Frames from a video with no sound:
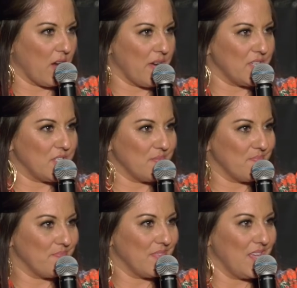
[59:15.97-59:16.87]
courage,
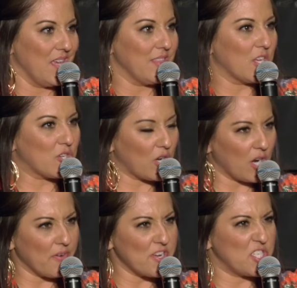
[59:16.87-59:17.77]
the
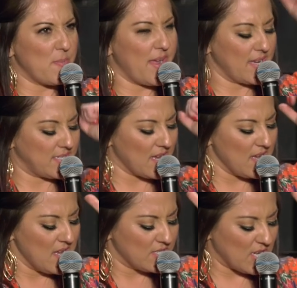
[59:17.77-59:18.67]
courage to begin to,
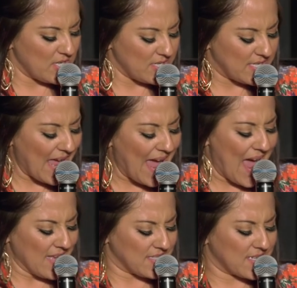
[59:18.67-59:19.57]
to, to
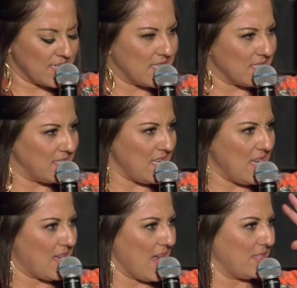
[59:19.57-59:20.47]
ask, to
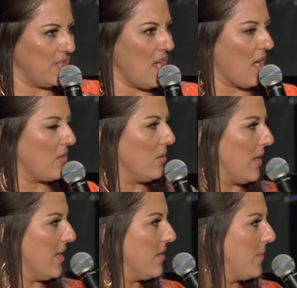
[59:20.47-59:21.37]
seek, and to knock,
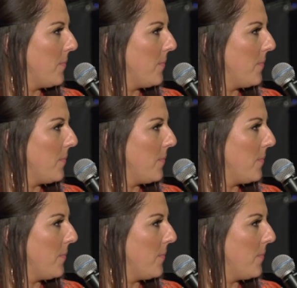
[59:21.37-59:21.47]
Lord